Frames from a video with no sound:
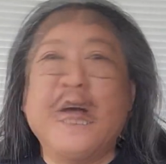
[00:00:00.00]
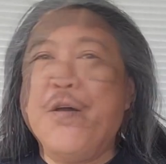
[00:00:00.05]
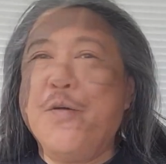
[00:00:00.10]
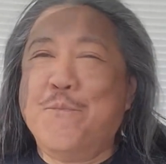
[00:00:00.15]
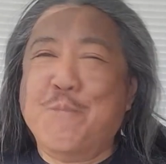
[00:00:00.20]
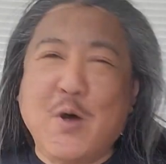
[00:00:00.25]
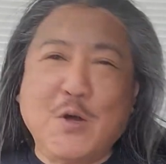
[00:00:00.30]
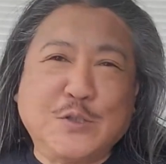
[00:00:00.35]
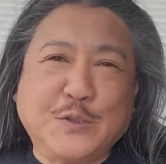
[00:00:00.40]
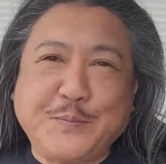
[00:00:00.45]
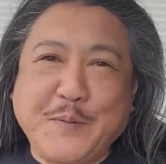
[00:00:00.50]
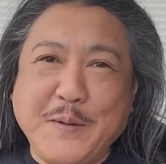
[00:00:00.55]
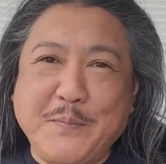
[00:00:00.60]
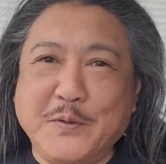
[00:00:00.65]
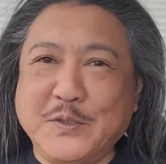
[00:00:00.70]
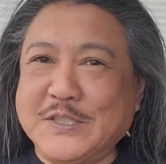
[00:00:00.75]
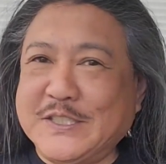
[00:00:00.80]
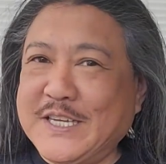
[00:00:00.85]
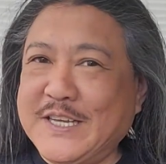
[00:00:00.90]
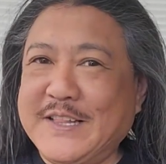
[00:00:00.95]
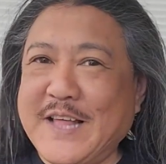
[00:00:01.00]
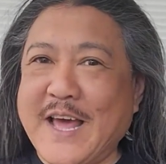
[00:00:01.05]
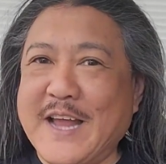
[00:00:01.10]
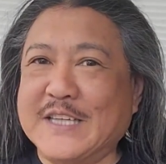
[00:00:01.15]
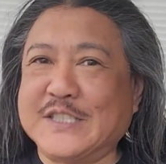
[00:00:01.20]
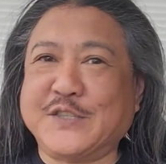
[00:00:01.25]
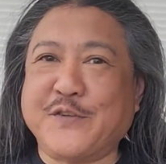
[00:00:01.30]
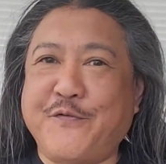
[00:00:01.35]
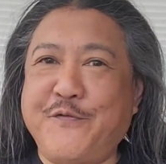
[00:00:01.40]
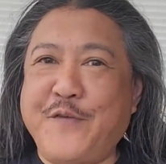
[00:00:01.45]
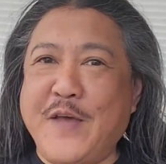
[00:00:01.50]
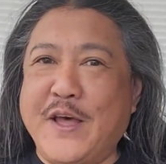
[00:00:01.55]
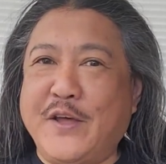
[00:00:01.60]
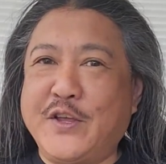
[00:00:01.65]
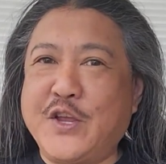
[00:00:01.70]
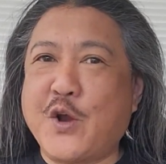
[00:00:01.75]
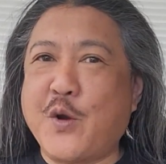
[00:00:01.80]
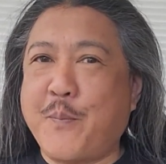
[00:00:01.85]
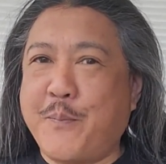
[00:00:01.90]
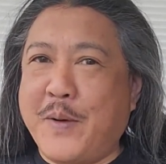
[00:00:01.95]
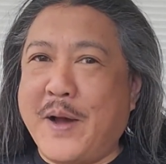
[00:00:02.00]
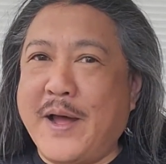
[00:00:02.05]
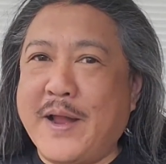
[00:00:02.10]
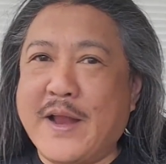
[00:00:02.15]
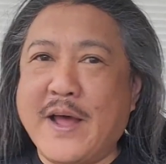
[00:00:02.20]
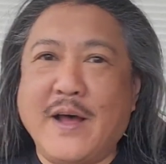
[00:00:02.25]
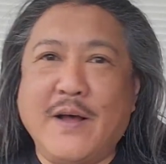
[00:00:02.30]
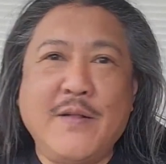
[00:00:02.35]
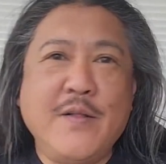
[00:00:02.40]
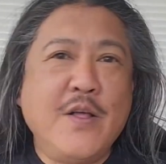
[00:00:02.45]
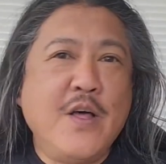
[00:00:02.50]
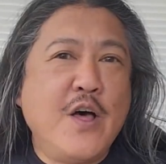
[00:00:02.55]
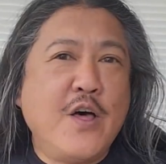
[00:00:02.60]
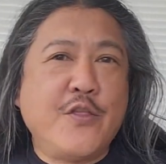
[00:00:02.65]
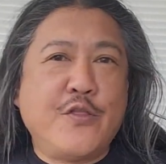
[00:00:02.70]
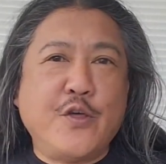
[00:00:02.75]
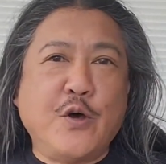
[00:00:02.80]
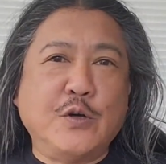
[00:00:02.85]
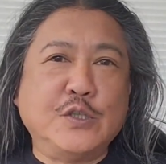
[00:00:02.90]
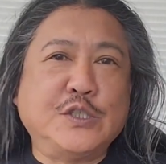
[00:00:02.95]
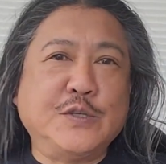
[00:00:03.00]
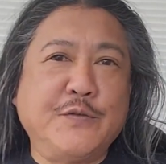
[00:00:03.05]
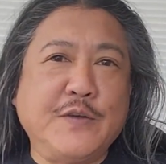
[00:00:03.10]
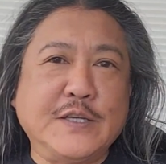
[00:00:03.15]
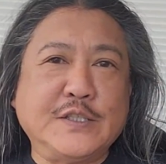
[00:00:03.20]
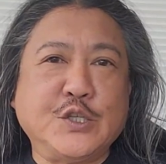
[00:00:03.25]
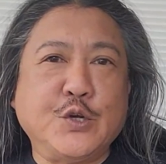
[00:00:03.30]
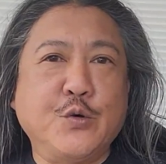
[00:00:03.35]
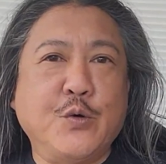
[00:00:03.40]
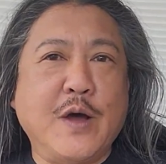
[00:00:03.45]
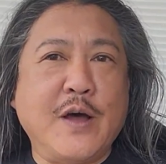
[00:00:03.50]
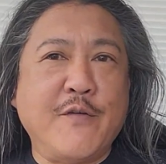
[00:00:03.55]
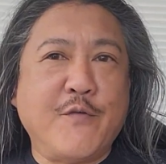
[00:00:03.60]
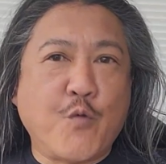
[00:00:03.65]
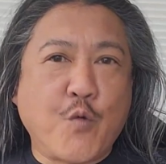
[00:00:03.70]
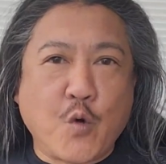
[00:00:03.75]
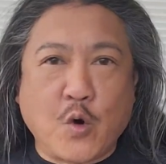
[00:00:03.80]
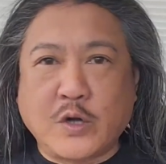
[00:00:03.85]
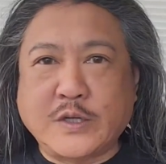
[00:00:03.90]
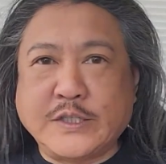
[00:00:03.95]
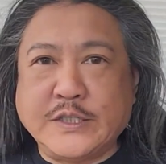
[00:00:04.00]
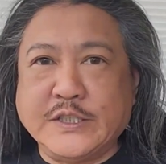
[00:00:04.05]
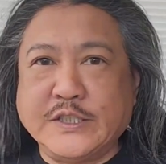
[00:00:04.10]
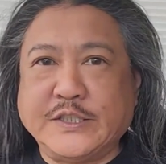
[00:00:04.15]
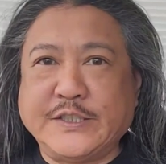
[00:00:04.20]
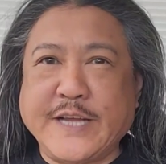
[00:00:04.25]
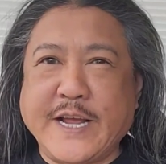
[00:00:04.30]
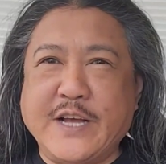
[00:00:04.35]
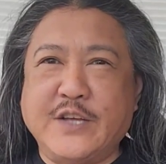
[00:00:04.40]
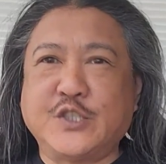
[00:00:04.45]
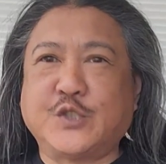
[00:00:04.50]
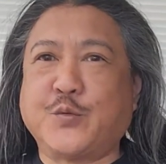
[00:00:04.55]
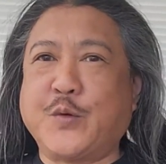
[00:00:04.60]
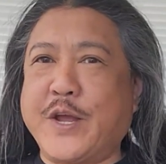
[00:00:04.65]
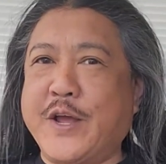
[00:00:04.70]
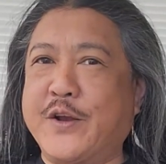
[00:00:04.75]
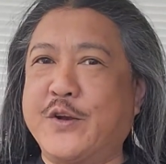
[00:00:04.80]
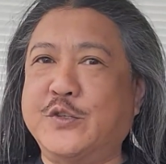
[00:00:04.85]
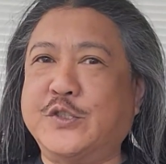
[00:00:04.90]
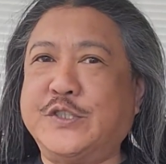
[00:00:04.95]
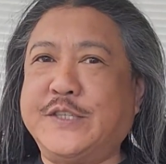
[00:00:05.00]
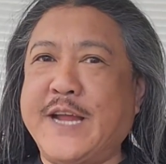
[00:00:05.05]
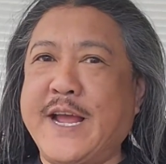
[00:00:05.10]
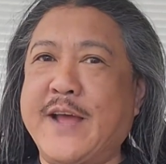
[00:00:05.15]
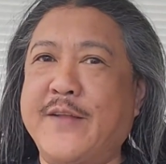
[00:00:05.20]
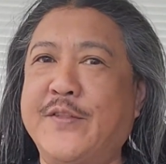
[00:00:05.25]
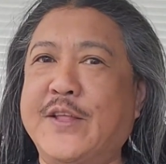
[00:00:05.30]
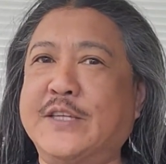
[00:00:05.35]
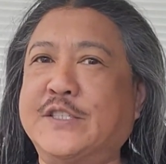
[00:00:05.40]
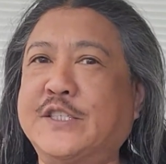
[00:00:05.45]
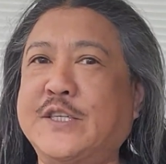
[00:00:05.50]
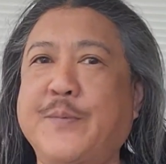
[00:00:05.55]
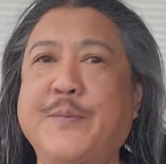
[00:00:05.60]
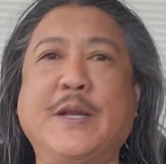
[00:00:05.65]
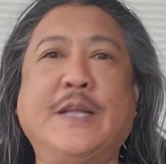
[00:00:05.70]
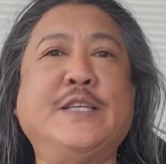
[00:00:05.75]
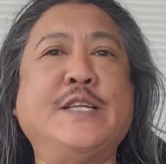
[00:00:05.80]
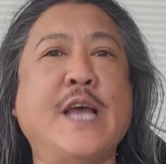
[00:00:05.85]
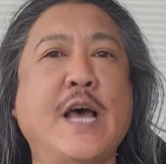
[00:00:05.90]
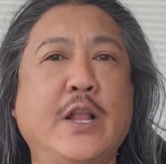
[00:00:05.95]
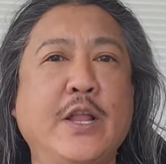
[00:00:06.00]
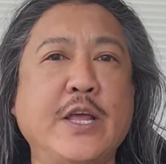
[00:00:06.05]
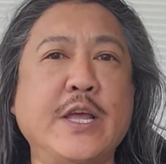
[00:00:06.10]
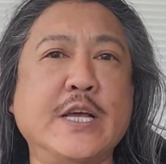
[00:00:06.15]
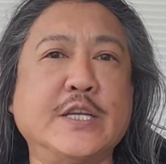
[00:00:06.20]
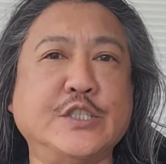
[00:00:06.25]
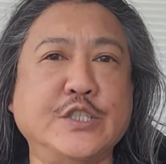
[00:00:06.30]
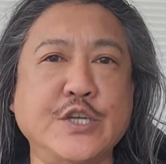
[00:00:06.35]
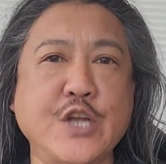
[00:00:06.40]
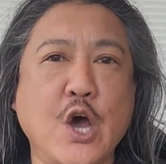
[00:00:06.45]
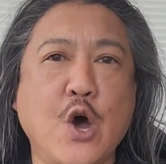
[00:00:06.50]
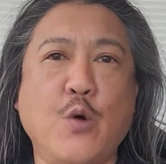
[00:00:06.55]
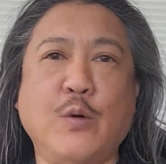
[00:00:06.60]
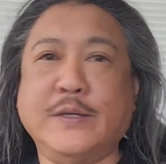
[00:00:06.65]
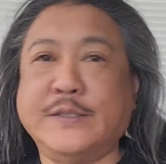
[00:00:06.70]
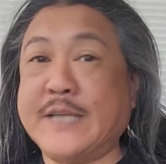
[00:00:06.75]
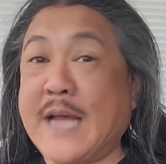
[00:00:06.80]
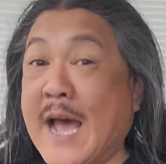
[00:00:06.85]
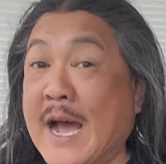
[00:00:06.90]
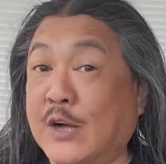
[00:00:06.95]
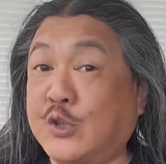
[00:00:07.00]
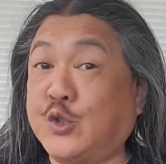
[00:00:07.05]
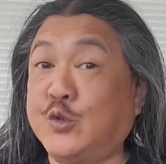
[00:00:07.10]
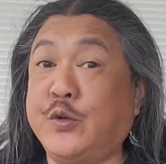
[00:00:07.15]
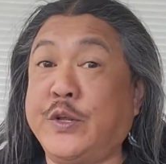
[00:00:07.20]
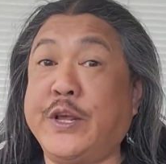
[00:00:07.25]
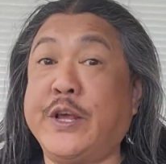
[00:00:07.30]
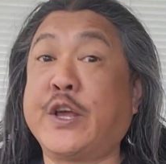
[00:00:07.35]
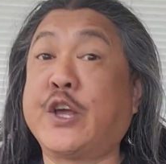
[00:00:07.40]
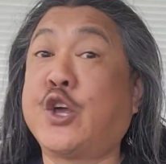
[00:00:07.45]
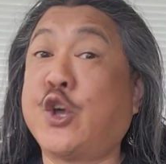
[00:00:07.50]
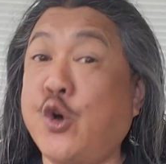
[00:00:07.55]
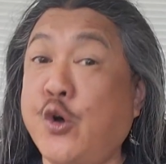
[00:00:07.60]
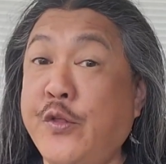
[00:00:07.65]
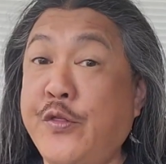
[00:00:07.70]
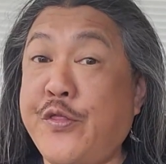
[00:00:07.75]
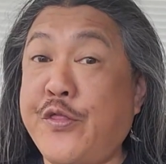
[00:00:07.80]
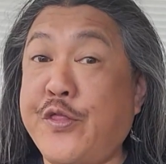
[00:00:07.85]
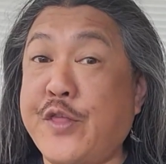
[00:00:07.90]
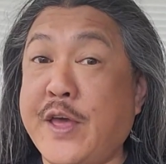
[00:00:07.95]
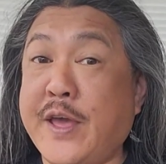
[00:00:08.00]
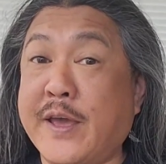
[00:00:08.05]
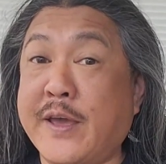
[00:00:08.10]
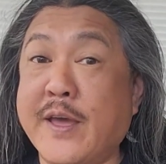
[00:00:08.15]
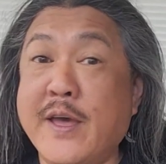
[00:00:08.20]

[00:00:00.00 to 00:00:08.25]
Most people see that as a failure, but those of us who have worked in sales, we understand that somebody telling us no is actually a good thing,